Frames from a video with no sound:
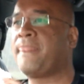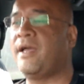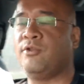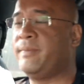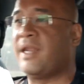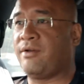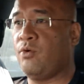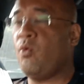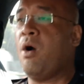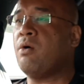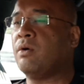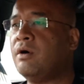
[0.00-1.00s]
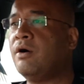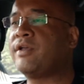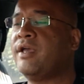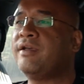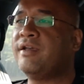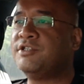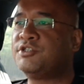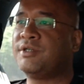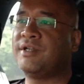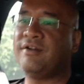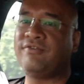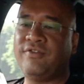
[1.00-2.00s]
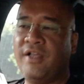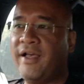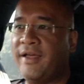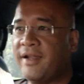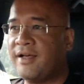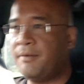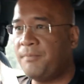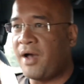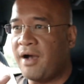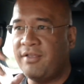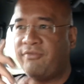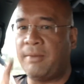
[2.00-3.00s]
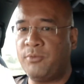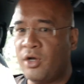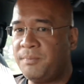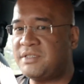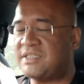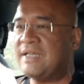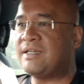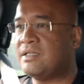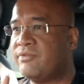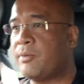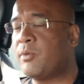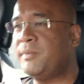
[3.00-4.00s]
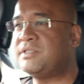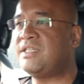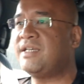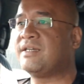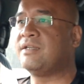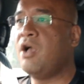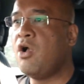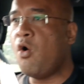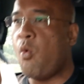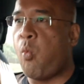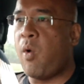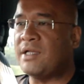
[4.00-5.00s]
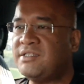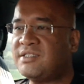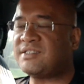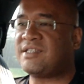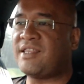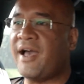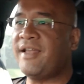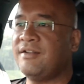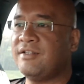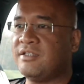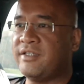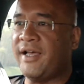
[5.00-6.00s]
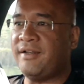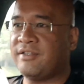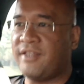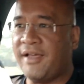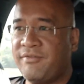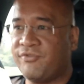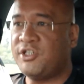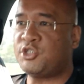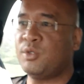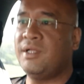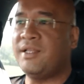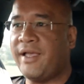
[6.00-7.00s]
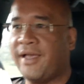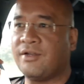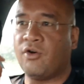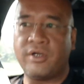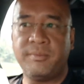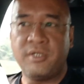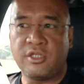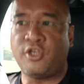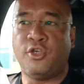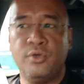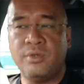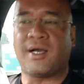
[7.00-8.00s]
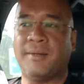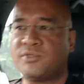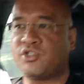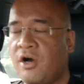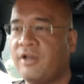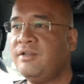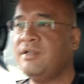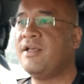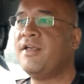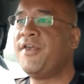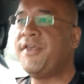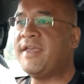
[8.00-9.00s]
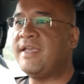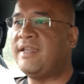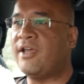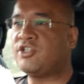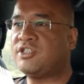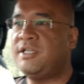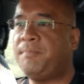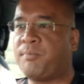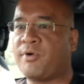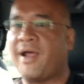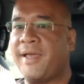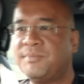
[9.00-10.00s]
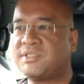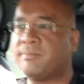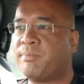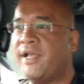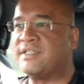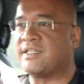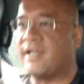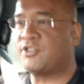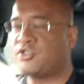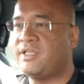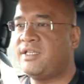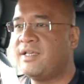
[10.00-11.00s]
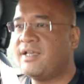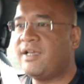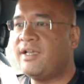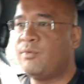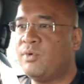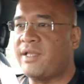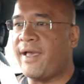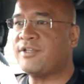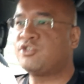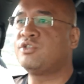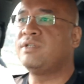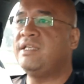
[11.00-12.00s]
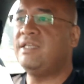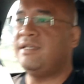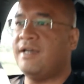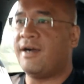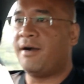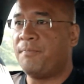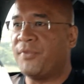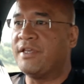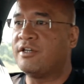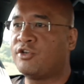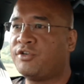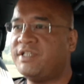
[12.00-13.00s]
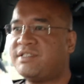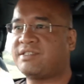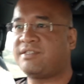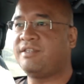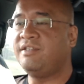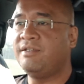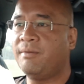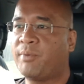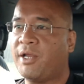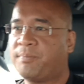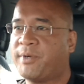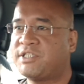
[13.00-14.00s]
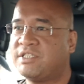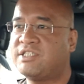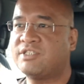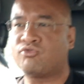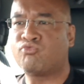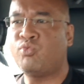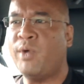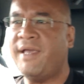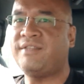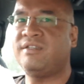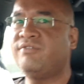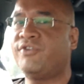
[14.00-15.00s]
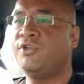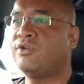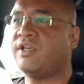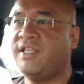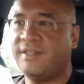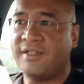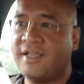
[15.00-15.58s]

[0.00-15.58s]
and you'll be like, whoa, okay, and sure enough. And if I'm not mistaken, once that visual and audible cue comes on, it actually primes the brakes. It will actually increase the brake pressure just waiting for you to hit